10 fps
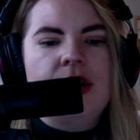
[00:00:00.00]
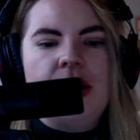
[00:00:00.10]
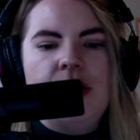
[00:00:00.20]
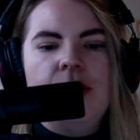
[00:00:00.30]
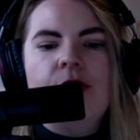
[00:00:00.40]

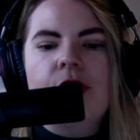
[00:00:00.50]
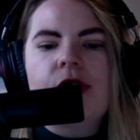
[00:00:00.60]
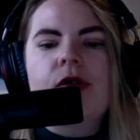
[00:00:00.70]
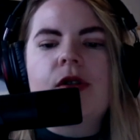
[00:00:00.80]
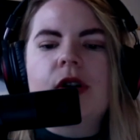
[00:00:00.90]
the
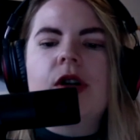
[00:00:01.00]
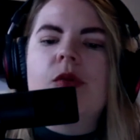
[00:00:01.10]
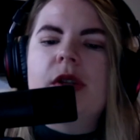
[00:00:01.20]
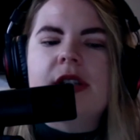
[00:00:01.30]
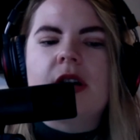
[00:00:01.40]
universal
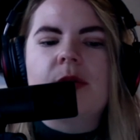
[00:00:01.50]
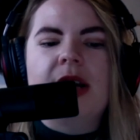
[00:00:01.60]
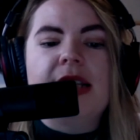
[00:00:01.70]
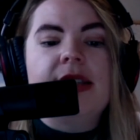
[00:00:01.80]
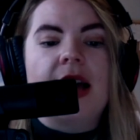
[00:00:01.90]
good was on
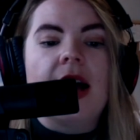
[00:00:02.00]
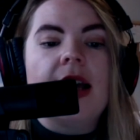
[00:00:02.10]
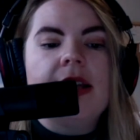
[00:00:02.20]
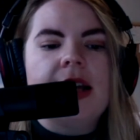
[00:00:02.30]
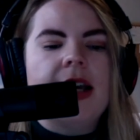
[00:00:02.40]
my
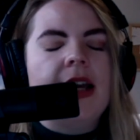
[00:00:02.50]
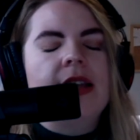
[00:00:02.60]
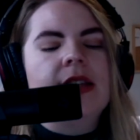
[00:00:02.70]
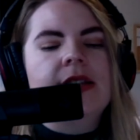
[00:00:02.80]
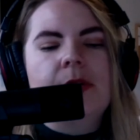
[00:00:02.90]
side. I
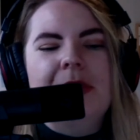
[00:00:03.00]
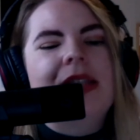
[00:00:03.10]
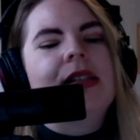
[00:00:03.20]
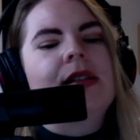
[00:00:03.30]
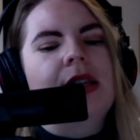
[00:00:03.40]
had this
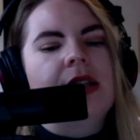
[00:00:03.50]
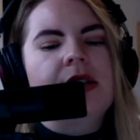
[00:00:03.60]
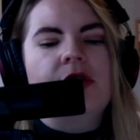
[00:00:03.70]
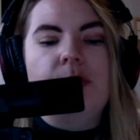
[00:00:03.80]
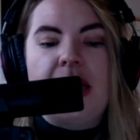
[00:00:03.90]
immense
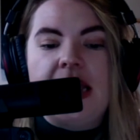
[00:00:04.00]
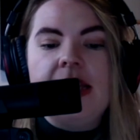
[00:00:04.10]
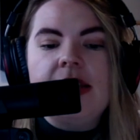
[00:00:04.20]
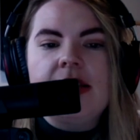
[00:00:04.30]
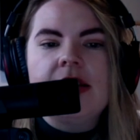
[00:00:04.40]
sense of
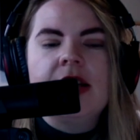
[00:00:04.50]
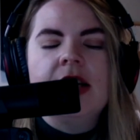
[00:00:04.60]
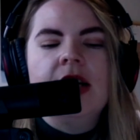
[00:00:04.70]
peace.